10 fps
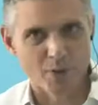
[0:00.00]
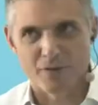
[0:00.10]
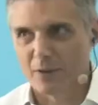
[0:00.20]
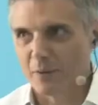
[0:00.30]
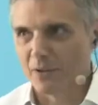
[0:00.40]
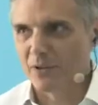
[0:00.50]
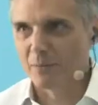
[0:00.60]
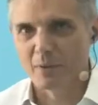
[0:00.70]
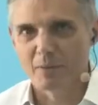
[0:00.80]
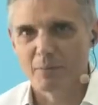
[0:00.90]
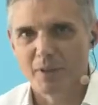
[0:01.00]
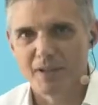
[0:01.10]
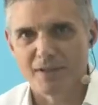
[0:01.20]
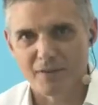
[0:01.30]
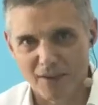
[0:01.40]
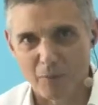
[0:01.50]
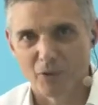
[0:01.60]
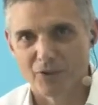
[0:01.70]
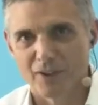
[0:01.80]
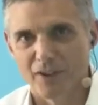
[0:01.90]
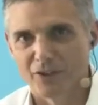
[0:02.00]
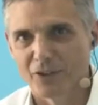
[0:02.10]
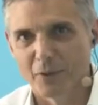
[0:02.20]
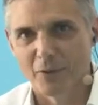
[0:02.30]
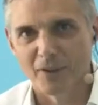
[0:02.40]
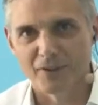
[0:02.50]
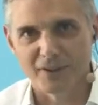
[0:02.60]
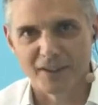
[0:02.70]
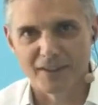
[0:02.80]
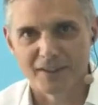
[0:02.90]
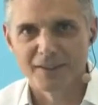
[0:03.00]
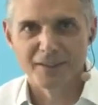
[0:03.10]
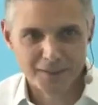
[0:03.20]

point of the question, but please, if that wasn't the answer you're after, then